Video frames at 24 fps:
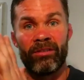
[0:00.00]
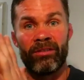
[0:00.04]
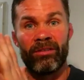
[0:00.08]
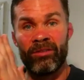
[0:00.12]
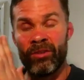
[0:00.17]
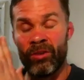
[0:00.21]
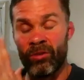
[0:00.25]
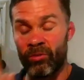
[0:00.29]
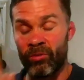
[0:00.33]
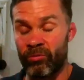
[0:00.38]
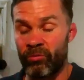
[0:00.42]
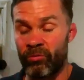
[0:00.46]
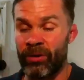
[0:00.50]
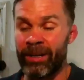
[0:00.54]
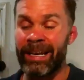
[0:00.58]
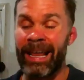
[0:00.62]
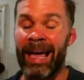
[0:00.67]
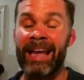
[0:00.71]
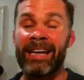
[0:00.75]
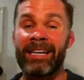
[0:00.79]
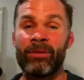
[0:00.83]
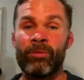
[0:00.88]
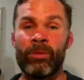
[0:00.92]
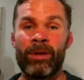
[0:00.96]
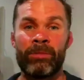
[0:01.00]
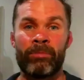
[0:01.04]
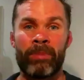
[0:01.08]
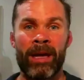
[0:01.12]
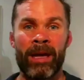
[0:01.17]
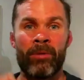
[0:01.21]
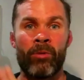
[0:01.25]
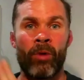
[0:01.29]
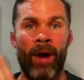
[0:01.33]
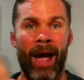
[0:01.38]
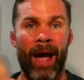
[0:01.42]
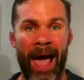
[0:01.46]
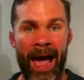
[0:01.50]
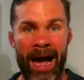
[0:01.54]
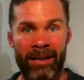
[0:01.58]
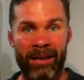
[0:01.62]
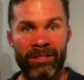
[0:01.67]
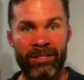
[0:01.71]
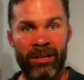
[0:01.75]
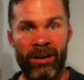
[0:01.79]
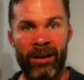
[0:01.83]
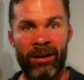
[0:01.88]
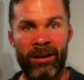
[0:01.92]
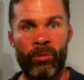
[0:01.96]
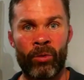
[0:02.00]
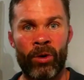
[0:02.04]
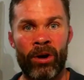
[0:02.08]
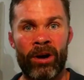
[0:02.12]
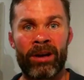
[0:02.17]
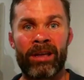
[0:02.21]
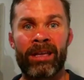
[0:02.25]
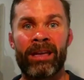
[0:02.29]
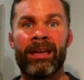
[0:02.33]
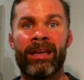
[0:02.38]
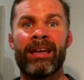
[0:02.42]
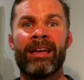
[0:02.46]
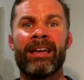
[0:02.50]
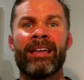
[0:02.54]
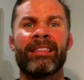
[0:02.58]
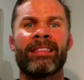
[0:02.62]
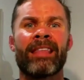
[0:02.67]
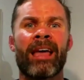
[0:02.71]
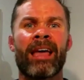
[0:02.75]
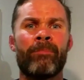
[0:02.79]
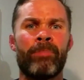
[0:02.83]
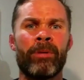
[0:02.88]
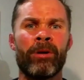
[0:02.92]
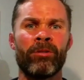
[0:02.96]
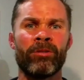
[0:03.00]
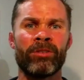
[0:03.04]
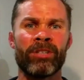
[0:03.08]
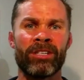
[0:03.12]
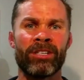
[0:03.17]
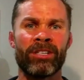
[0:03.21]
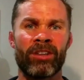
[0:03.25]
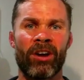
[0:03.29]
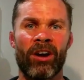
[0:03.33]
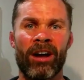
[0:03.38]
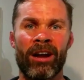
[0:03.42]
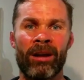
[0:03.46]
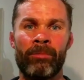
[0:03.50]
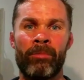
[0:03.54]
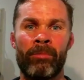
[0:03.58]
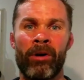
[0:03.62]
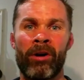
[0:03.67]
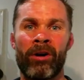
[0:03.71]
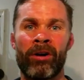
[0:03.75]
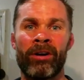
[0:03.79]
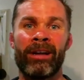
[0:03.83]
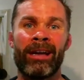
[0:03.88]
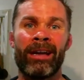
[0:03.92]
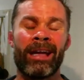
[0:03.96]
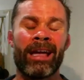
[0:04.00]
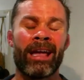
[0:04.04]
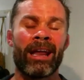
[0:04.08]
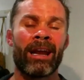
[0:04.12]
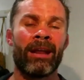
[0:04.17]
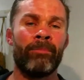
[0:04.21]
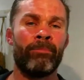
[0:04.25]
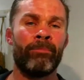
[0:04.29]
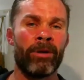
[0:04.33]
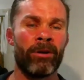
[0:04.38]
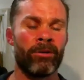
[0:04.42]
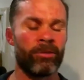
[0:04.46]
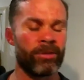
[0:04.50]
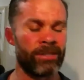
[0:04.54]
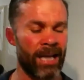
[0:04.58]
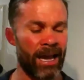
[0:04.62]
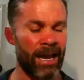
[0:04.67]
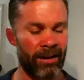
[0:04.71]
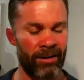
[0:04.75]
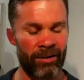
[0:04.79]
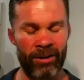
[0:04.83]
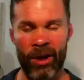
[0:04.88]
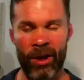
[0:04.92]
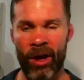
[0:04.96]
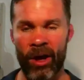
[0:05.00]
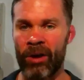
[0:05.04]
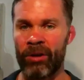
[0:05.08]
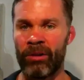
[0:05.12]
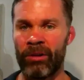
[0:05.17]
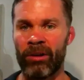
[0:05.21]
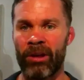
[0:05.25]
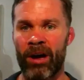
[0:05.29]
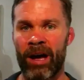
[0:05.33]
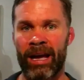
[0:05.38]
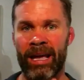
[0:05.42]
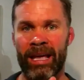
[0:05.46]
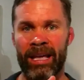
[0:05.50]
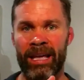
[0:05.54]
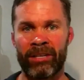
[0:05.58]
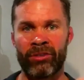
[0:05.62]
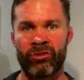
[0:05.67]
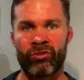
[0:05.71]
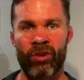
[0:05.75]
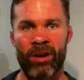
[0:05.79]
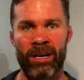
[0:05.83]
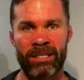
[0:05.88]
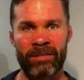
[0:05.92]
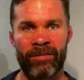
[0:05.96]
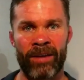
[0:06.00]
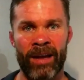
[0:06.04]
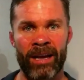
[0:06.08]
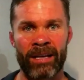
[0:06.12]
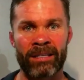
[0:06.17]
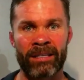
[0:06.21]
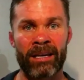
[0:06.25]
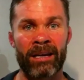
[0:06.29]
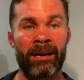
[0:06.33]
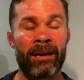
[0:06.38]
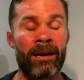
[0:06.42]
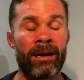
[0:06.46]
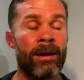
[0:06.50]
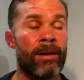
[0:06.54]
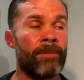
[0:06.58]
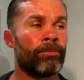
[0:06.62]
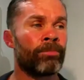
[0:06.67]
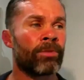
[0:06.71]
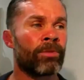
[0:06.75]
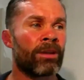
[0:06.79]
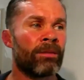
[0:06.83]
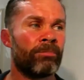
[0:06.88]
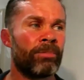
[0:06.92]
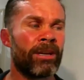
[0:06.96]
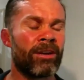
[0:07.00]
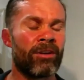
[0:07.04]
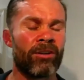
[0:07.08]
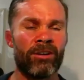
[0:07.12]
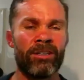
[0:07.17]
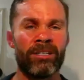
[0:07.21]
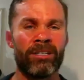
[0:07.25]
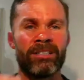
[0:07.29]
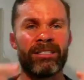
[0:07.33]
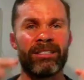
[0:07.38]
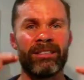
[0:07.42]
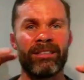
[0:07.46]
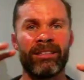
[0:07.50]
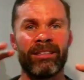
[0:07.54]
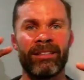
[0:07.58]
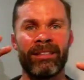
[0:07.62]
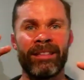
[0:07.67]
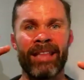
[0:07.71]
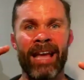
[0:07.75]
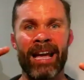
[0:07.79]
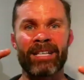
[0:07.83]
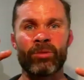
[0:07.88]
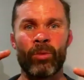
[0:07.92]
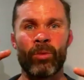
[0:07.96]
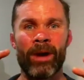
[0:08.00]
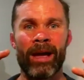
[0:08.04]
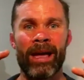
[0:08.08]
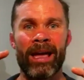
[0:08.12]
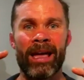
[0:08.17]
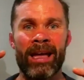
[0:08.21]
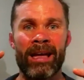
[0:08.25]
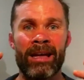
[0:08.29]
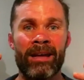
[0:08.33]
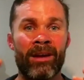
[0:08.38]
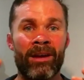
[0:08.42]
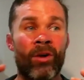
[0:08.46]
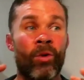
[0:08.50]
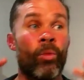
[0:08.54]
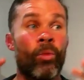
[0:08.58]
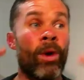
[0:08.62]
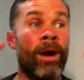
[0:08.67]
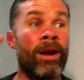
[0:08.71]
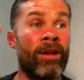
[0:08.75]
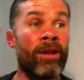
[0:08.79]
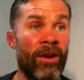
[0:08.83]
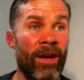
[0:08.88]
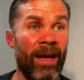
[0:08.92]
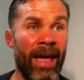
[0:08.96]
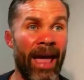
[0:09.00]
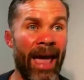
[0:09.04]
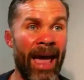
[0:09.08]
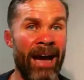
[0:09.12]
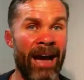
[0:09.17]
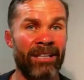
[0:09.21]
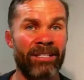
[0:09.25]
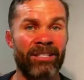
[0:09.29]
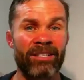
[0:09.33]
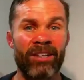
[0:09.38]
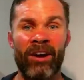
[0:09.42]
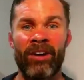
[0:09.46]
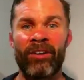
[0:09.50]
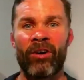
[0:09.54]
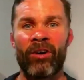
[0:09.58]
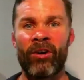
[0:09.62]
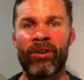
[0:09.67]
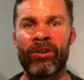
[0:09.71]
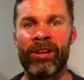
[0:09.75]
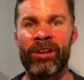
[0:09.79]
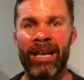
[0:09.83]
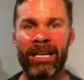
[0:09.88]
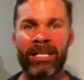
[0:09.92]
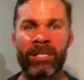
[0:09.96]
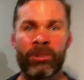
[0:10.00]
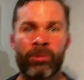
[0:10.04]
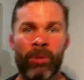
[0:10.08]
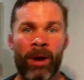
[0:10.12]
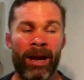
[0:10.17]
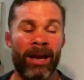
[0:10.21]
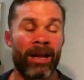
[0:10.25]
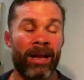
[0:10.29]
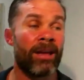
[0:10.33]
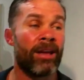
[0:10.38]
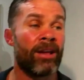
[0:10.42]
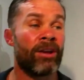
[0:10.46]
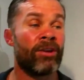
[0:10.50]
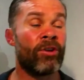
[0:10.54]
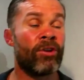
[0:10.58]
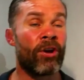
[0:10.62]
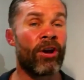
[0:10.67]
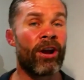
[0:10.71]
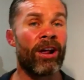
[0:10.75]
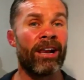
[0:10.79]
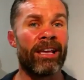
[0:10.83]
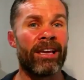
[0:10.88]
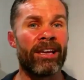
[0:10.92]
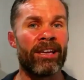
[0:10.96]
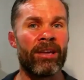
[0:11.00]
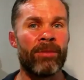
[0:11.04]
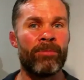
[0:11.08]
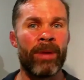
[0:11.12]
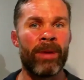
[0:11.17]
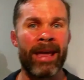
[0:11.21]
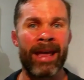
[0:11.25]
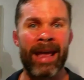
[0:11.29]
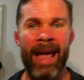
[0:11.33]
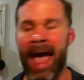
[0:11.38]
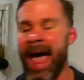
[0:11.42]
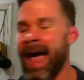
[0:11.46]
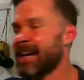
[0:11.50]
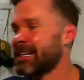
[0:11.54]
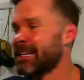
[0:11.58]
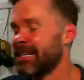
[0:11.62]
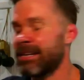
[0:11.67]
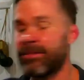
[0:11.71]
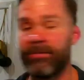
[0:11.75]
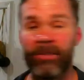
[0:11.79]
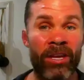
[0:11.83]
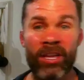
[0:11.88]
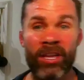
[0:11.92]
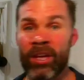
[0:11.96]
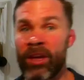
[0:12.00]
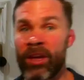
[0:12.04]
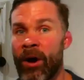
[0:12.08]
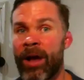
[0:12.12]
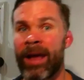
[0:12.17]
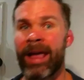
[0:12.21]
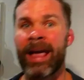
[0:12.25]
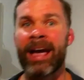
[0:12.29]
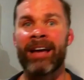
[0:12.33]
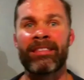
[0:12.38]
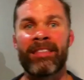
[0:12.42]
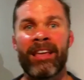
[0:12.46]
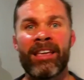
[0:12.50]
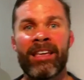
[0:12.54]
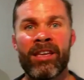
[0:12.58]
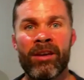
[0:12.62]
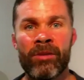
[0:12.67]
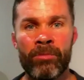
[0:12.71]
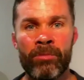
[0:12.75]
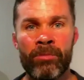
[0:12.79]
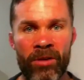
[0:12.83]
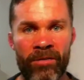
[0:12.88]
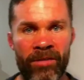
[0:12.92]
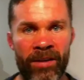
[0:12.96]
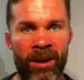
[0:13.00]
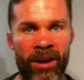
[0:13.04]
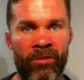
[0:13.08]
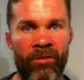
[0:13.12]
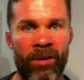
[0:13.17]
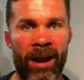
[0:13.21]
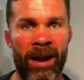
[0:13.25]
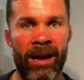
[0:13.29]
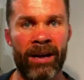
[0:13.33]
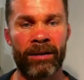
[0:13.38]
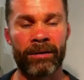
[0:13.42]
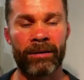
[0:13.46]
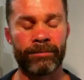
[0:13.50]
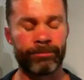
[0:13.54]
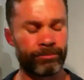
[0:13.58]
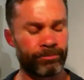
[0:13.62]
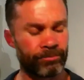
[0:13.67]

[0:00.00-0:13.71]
relating with people outside of work, that builds a tighter bond, and it builds that know, like, and trust factor. Because that's where, when you're outside on your lunch break, not only are you being active, you're going out there, you're moving around,